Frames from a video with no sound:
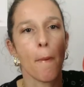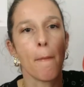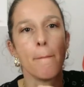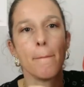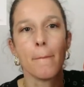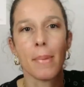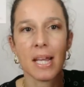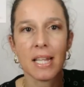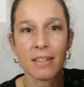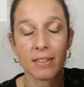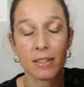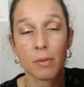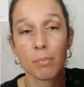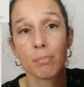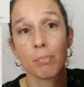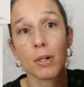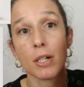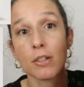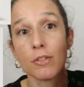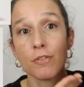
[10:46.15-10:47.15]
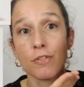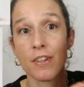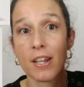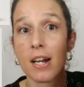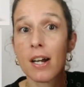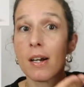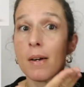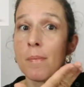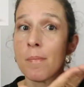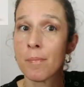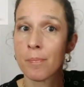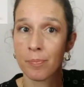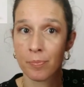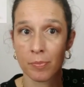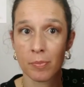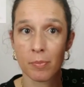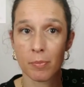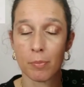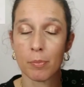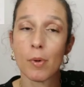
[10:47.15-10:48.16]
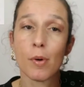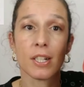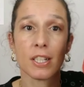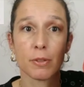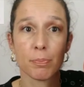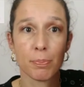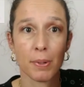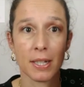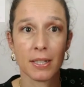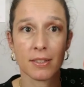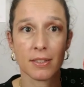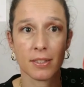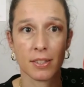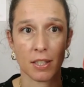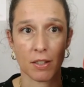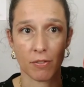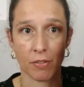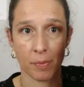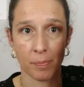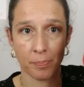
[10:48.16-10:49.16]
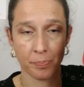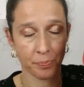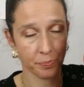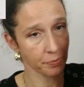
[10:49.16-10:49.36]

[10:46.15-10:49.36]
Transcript: amazing, but they are more expensive.